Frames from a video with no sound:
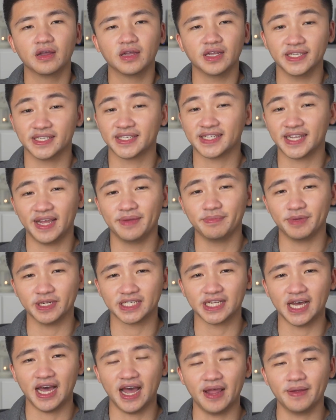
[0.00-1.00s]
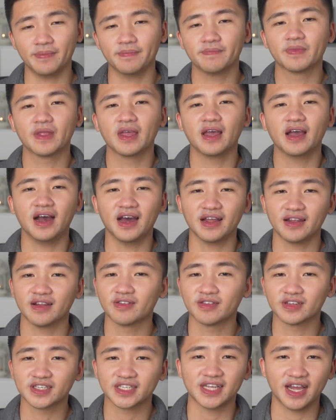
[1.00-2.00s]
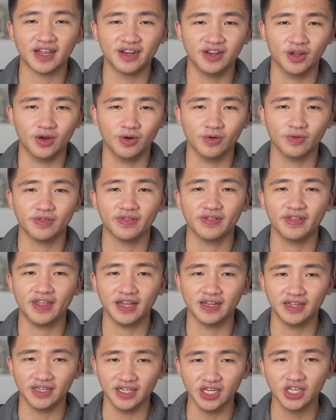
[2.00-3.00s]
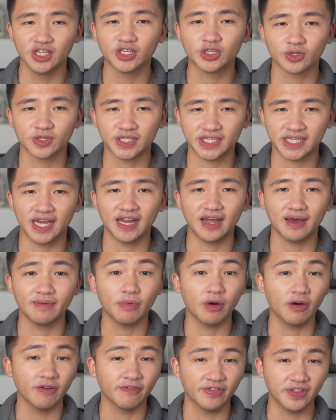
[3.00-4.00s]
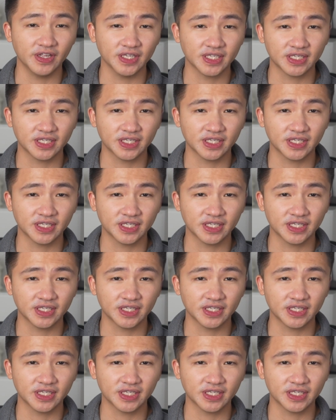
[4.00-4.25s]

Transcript: It's gaming time. Another side note that the initial setup of this